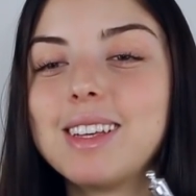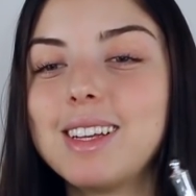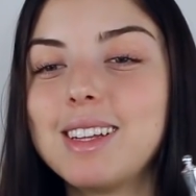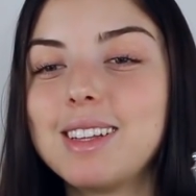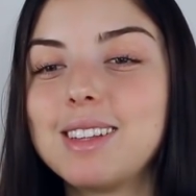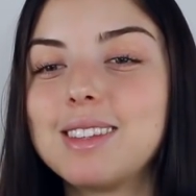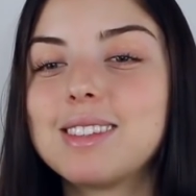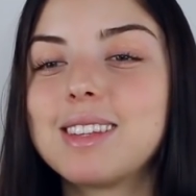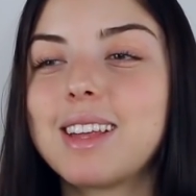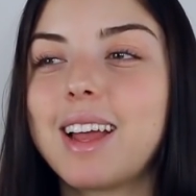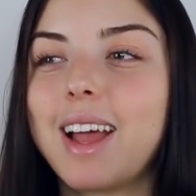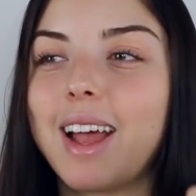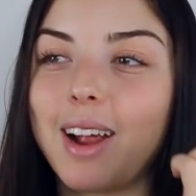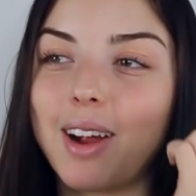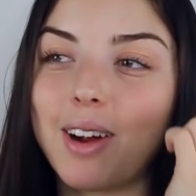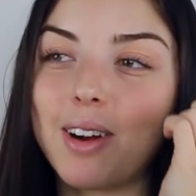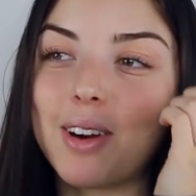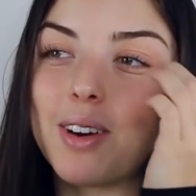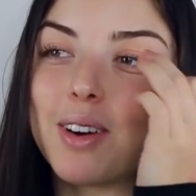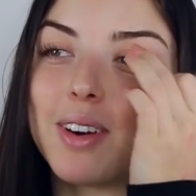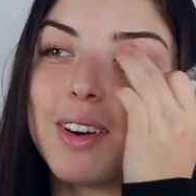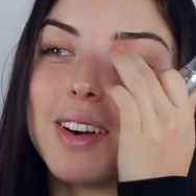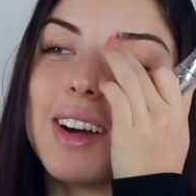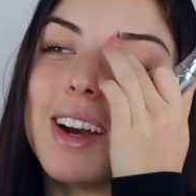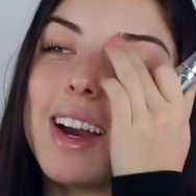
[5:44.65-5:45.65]
It's like
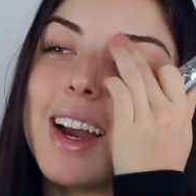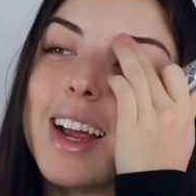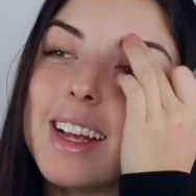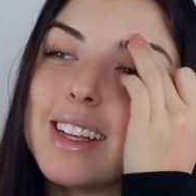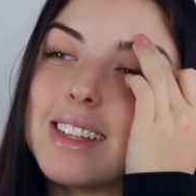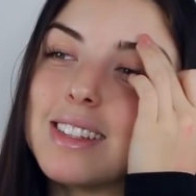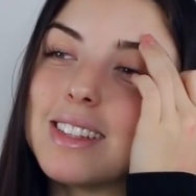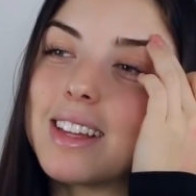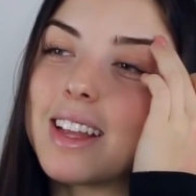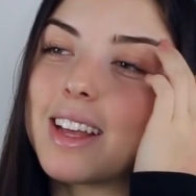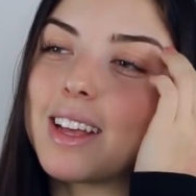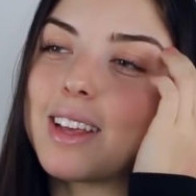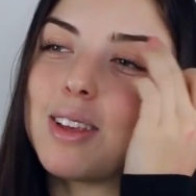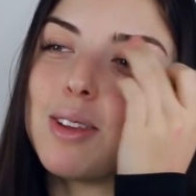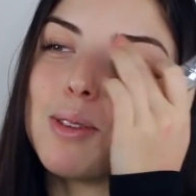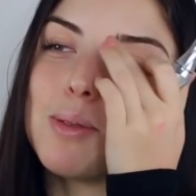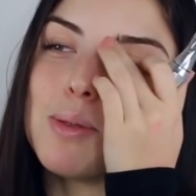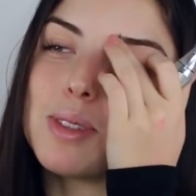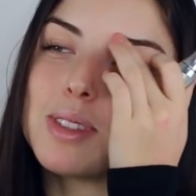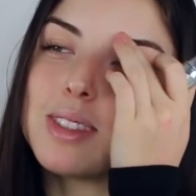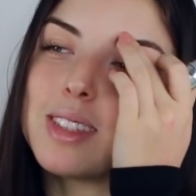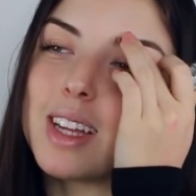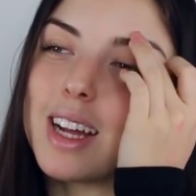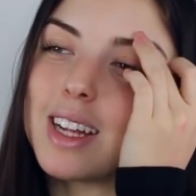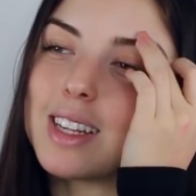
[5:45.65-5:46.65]
crazy. Like you
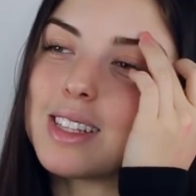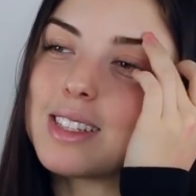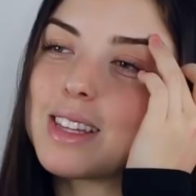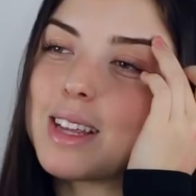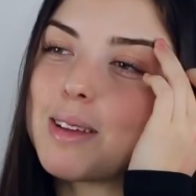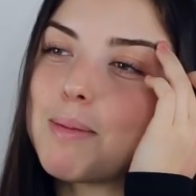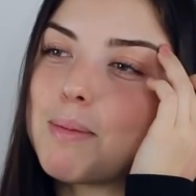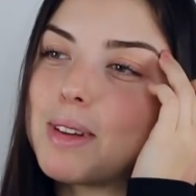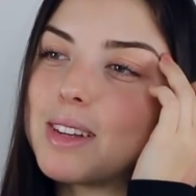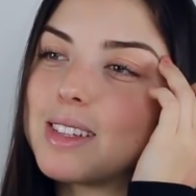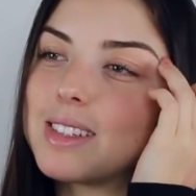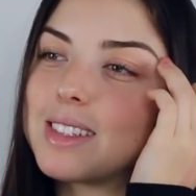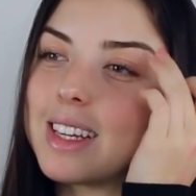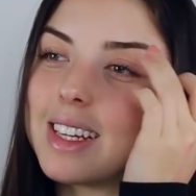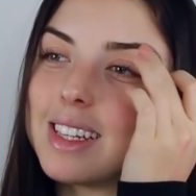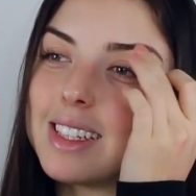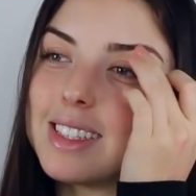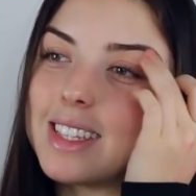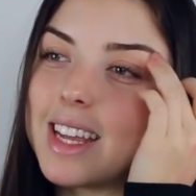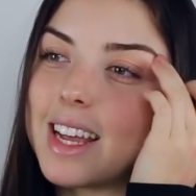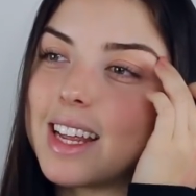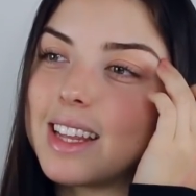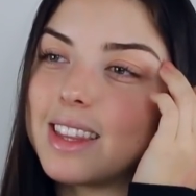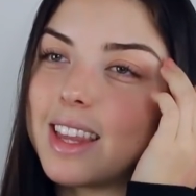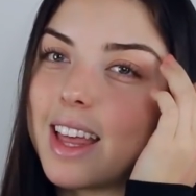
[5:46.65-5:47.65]
will touch them and it's like,
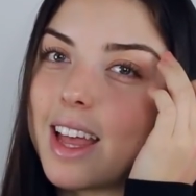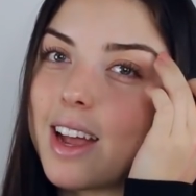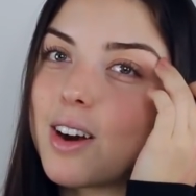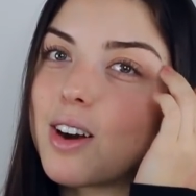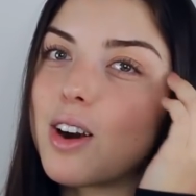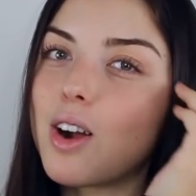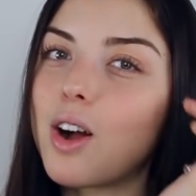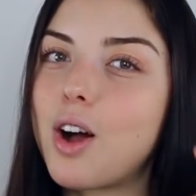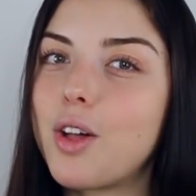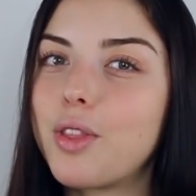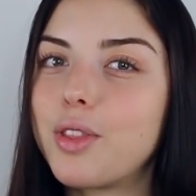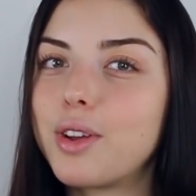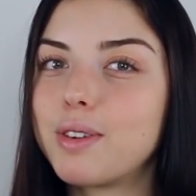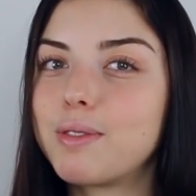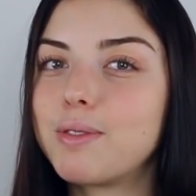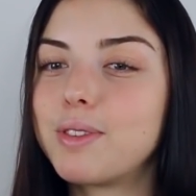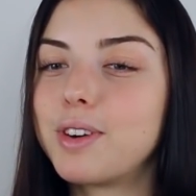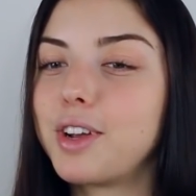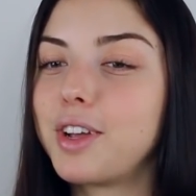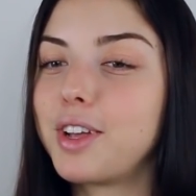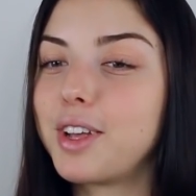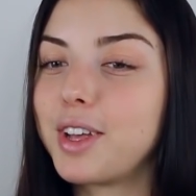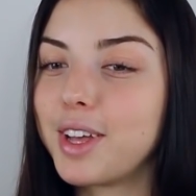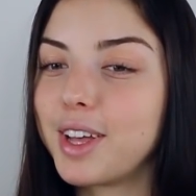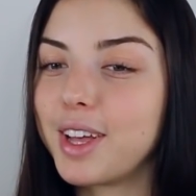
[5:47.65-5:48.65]
dang, they are on there for
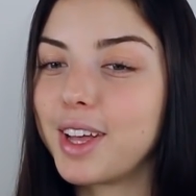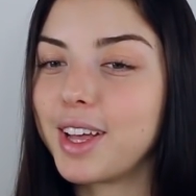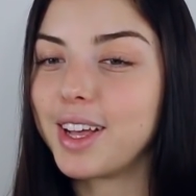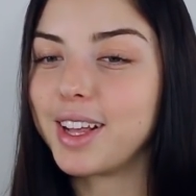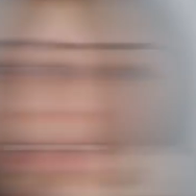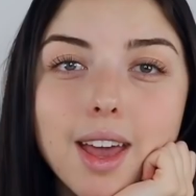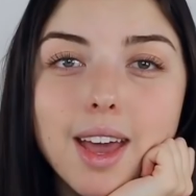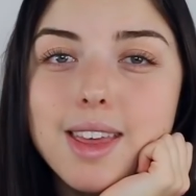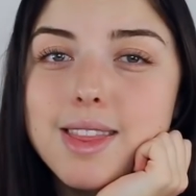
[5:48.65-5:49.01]
good.